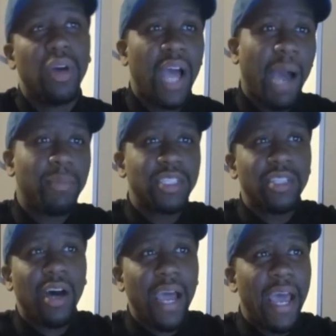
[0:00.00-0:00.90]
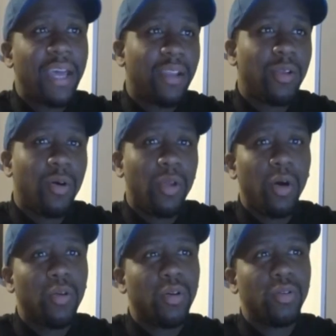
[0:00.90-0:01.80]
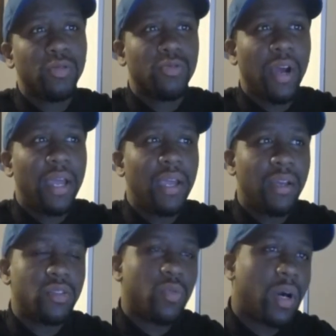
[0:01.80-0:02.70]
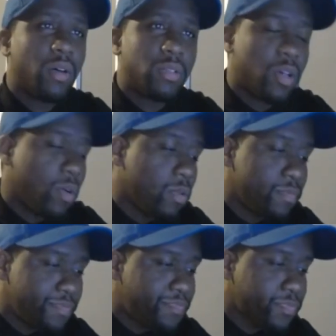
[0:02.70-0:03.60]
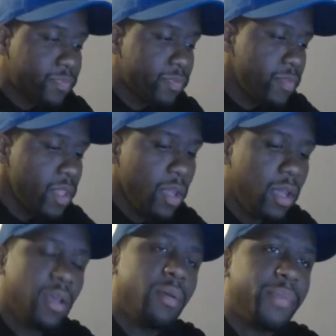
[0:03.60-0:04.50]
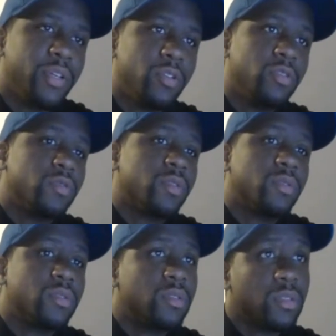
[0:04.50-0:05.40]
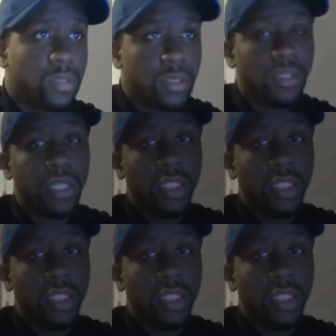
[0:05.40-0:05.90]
I'm going to start adding the little logos right here as well, so it'd be useful. Yes,